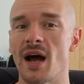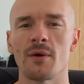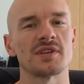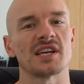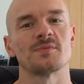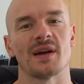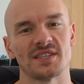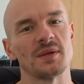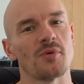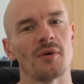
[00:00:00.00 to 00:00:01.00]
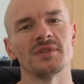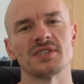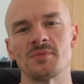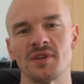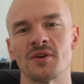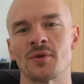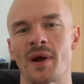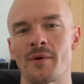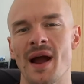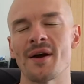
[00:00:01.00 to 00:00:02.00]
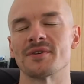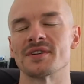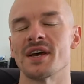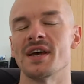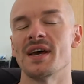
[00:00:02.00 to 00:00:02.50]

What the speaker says: I was expecting probably to be the other way around.